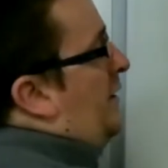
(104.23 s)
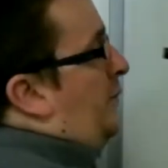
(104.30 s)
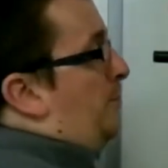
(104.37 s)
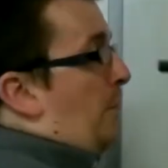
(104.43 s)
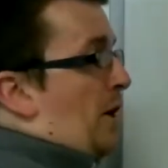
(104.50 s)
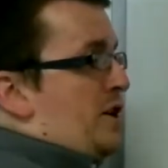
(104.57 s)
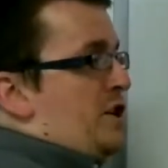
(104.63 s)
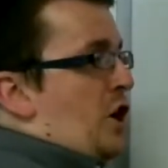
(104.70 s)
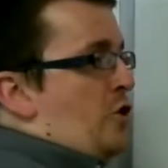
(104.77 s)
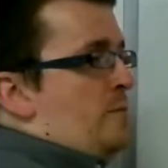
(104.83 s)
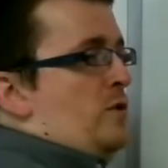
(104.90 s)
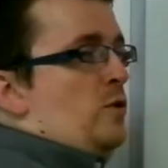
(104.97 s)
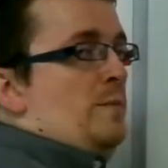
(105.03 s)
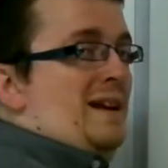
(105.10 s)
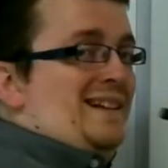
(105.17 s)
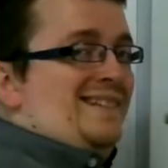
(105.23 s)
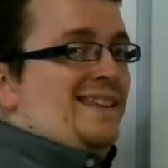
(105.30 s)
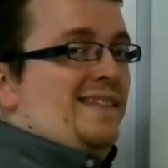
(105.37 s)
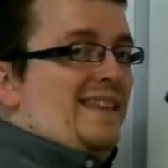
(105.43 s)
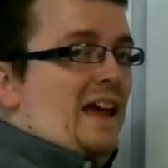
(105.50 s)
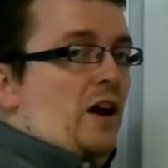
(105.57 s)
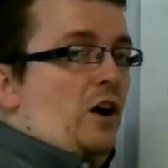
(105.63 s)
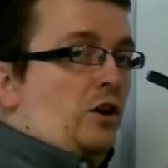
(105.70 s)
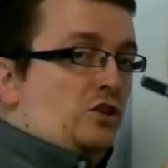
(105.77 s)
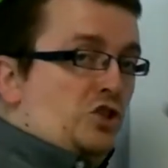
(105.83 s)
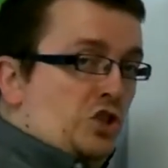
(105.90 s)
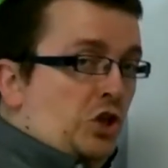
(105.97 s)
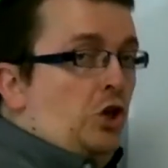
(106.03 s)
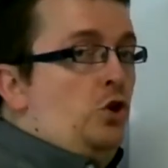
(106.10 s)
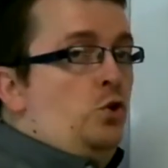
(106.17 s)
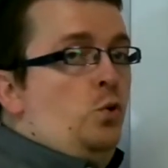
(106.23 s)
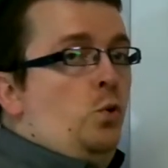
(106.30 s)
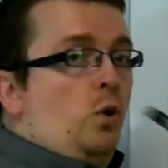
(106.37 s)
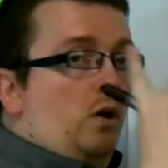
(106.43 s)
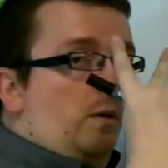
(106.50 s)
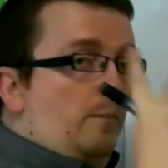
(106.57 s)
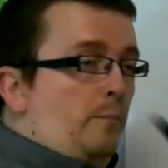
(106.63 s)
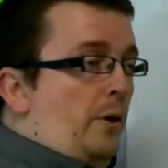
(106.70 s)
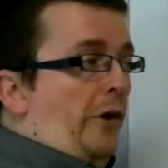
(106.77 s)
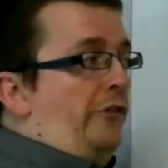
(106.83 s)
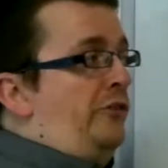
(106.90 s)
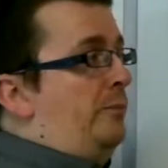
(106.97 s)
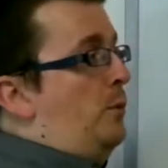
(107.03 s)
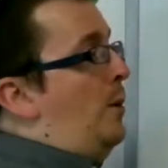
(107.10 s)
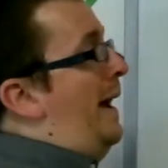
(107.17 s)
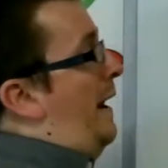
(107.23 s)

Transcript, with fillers: is binomial means that there are two possible